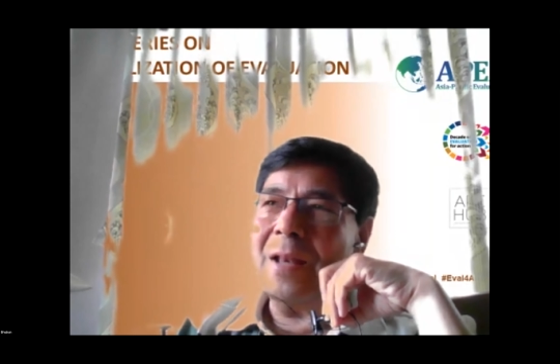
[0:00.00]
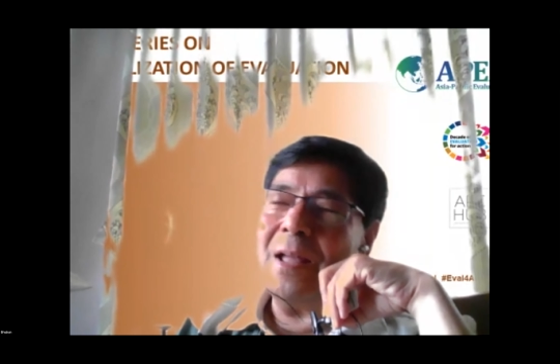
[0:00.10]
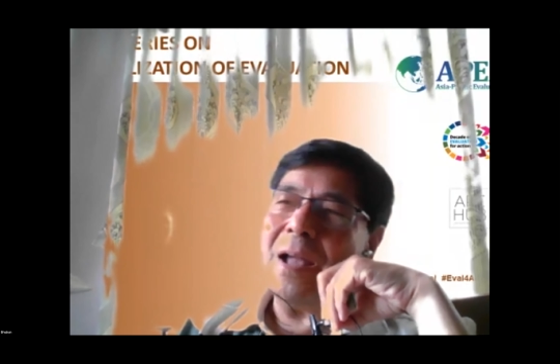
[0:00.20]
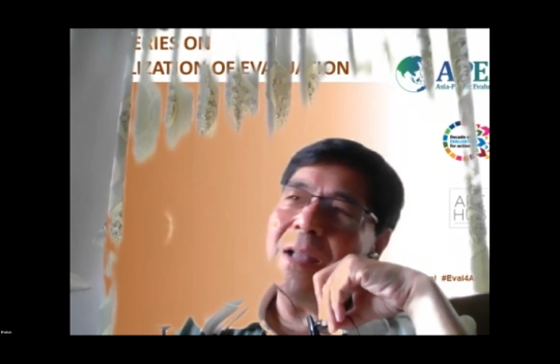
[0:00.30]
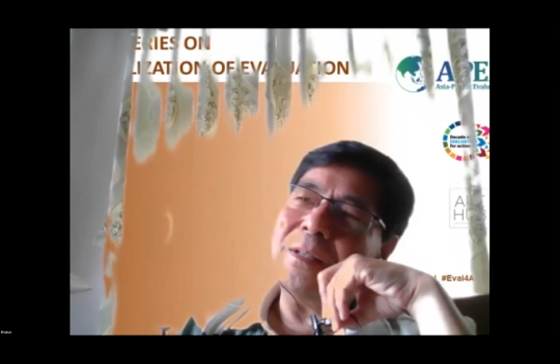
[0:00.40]

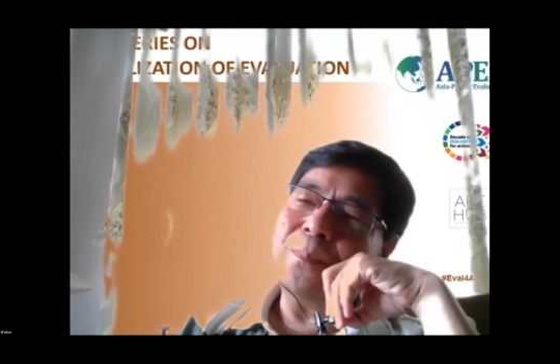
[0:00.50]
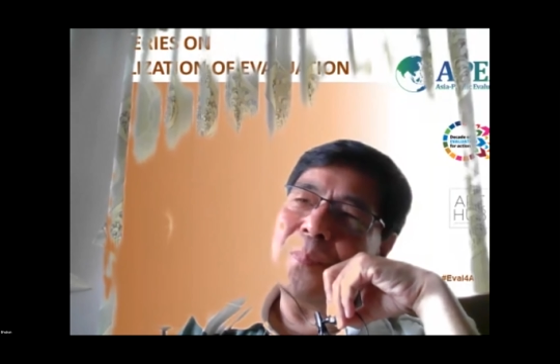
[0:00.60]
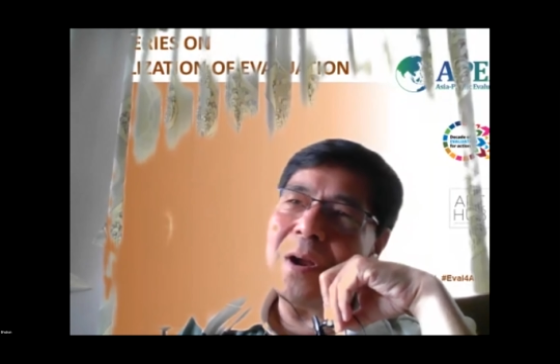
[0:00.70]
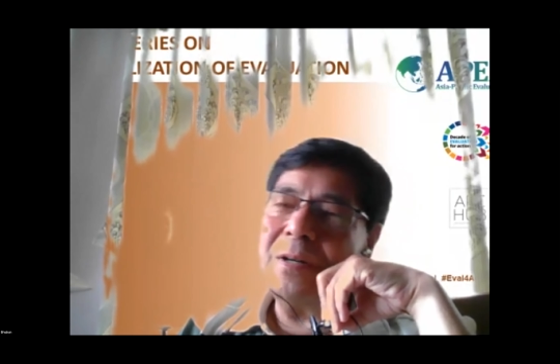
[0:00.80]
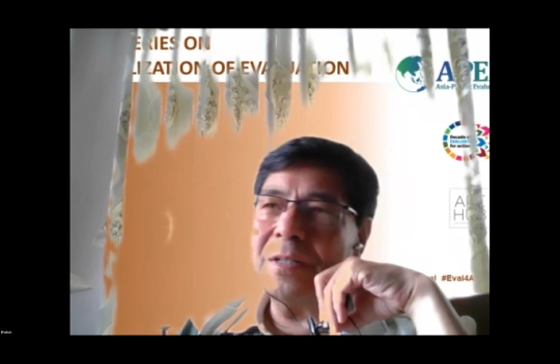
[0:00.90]
And as a
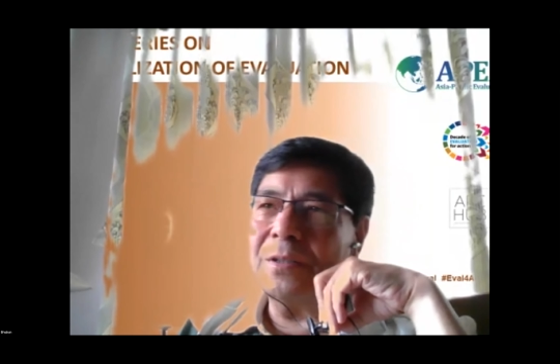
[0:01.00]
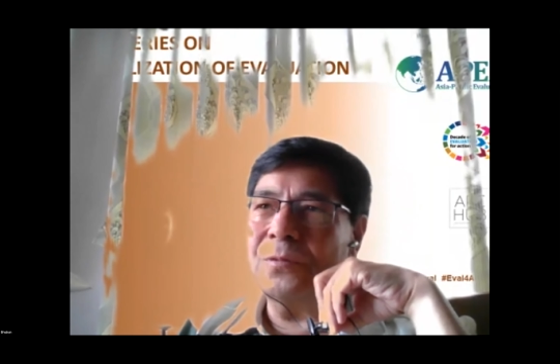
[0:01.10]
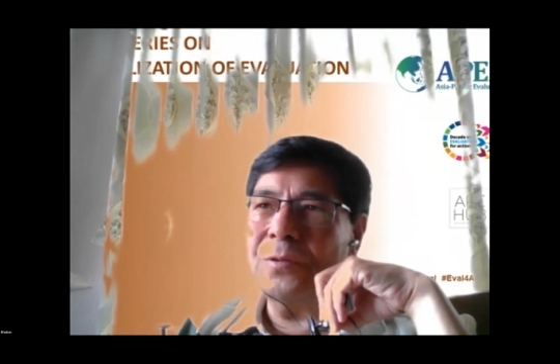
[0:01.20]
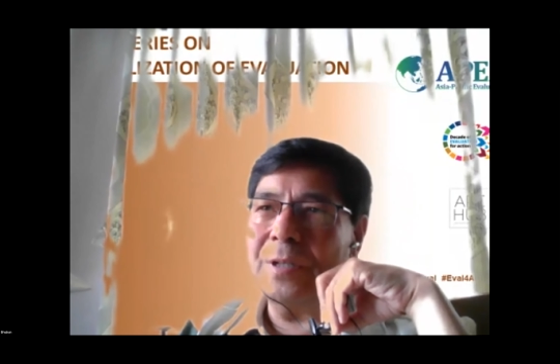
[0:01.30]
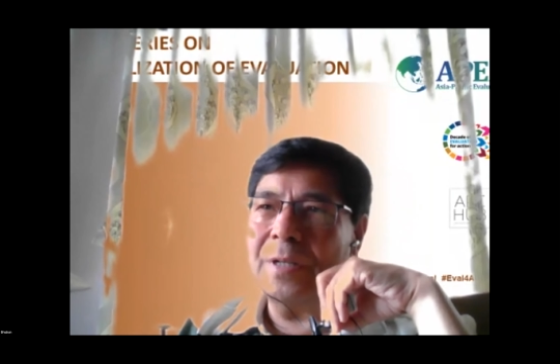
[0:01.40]
part
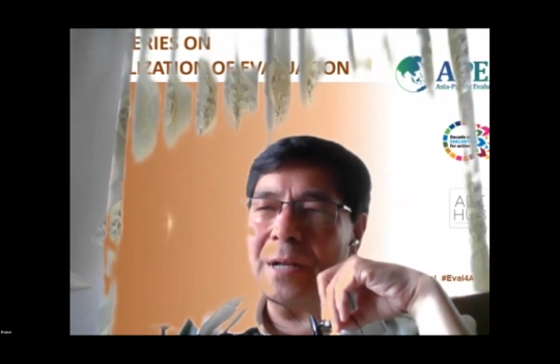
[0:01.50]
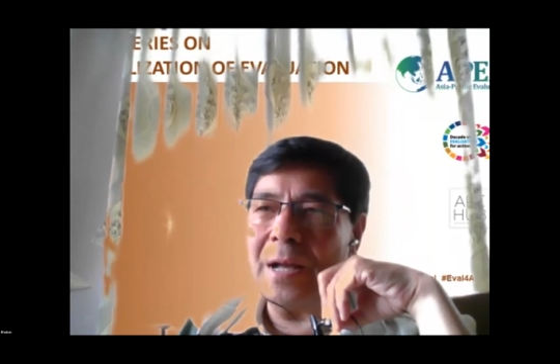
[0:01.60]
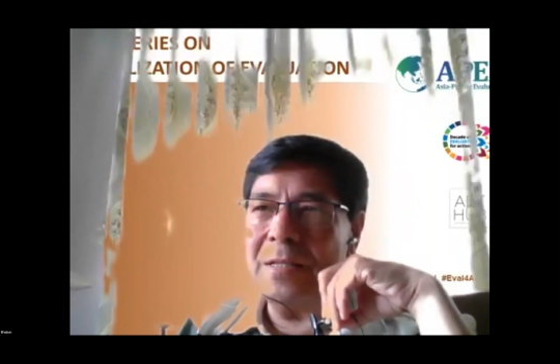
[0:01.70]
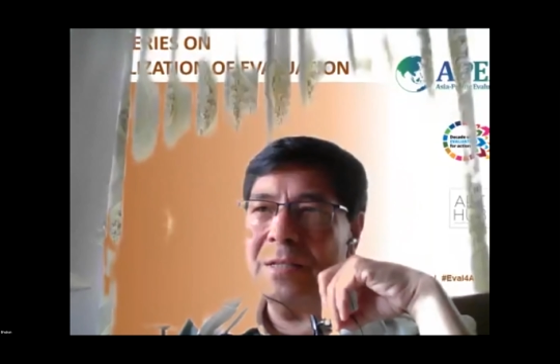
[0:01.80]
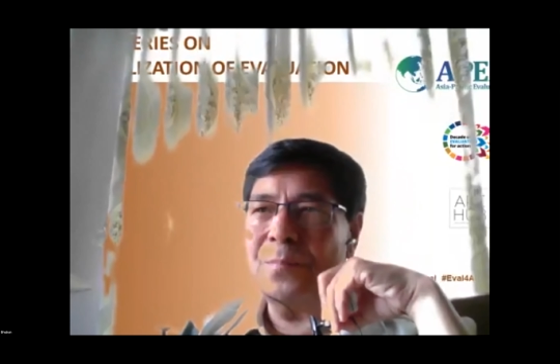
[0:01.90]
of
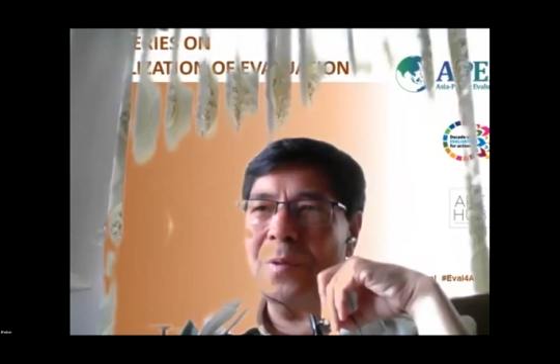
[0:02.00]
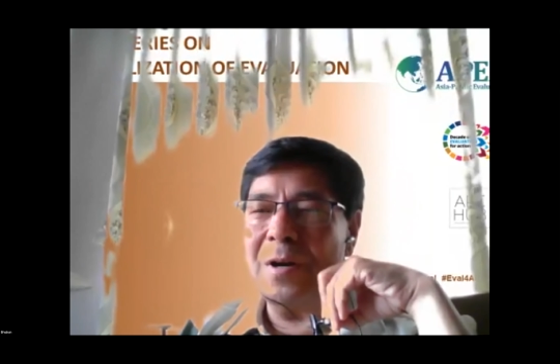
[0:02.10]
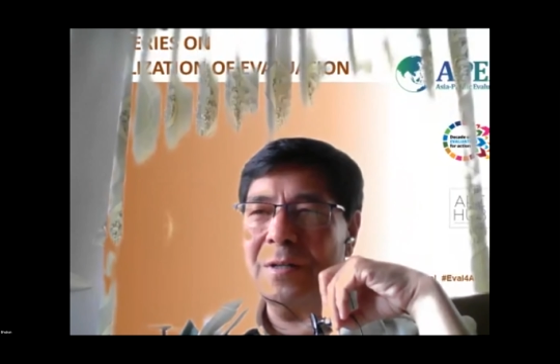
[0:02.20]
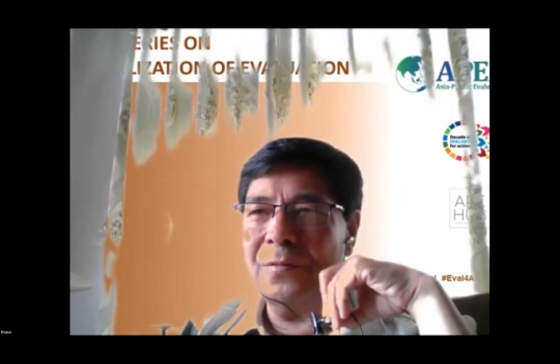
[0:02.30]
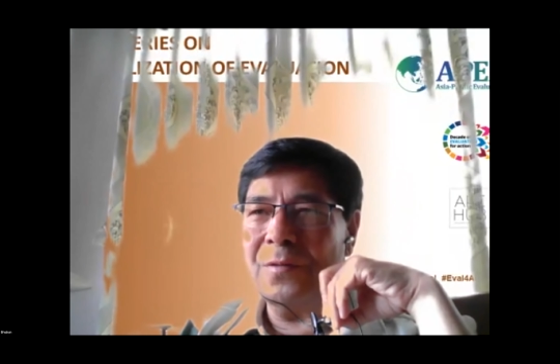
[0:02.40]
as a
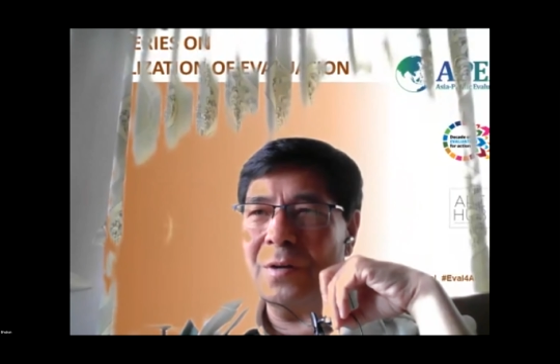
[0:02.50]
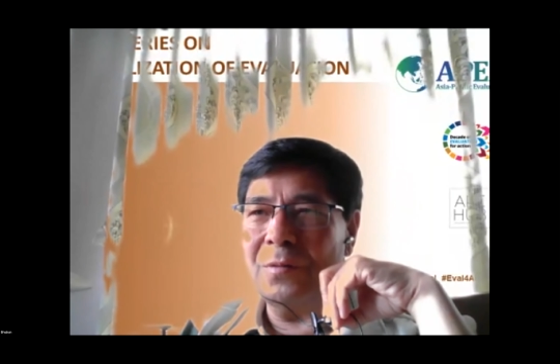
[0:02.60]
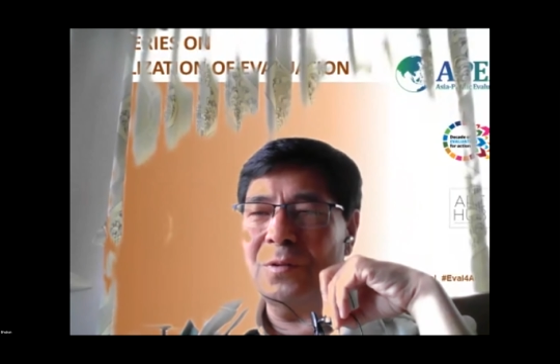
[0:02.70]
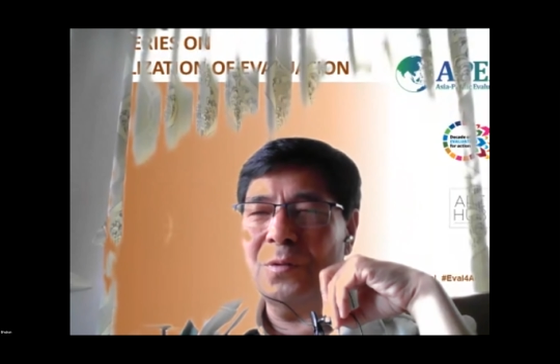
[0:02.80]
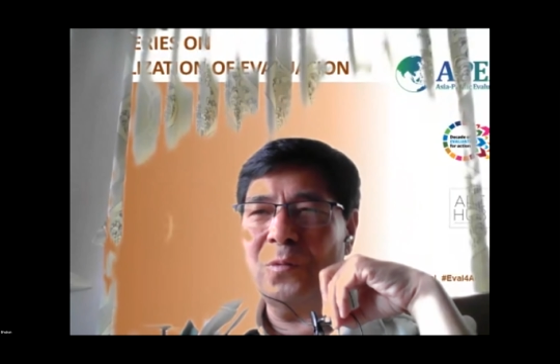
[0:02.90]
part of
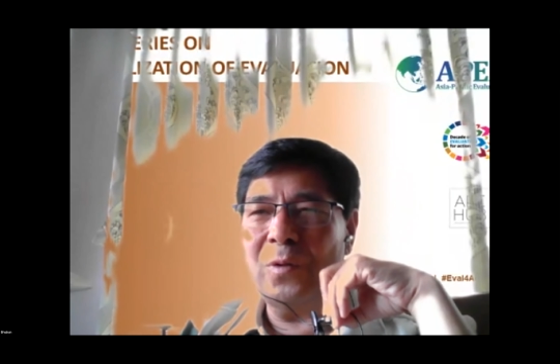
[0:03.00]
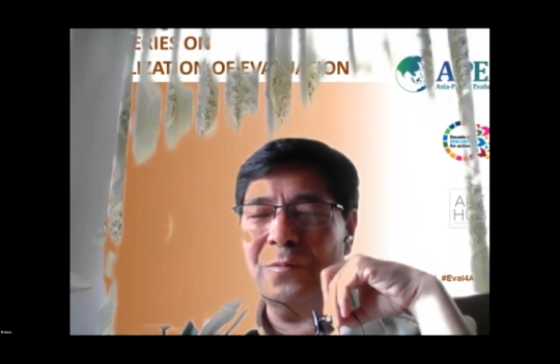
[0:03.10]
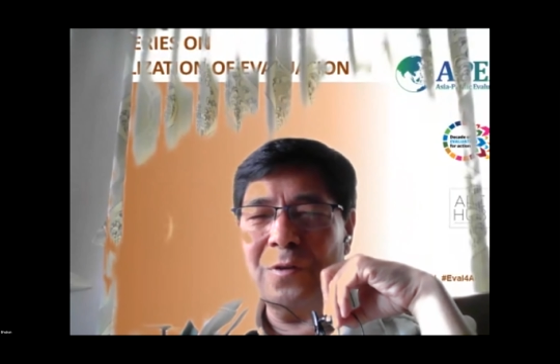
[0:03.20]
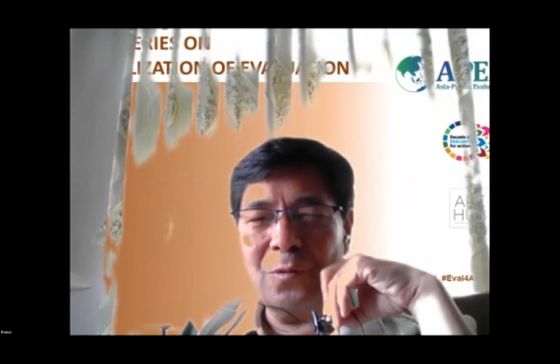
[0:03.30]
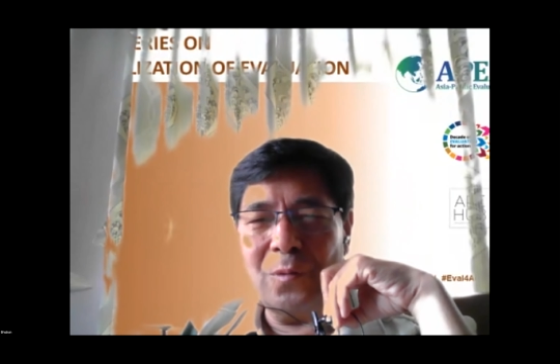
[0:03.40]
our way
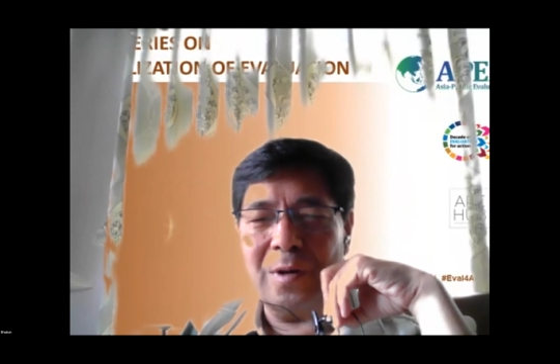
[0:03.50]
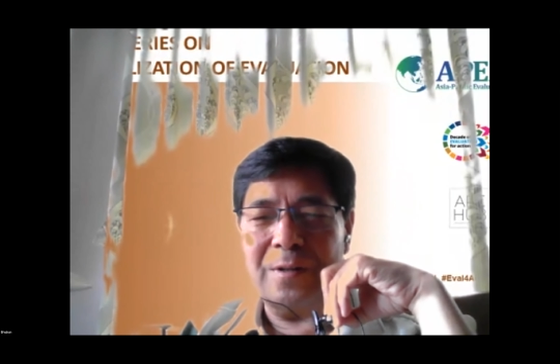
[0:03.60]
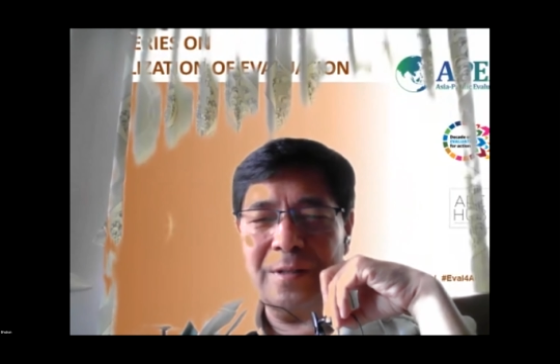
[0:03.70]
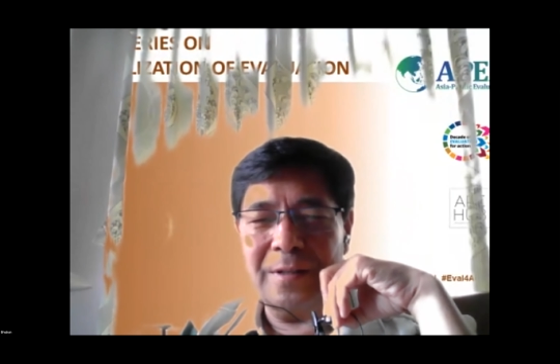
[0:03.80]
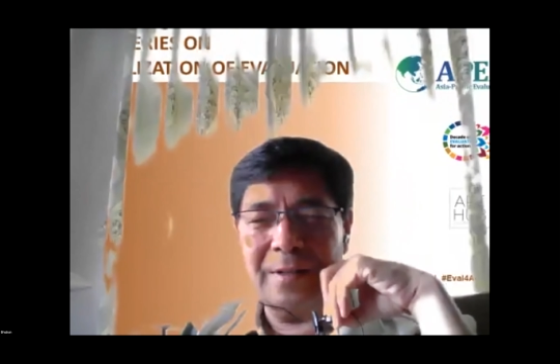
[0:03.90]
forward,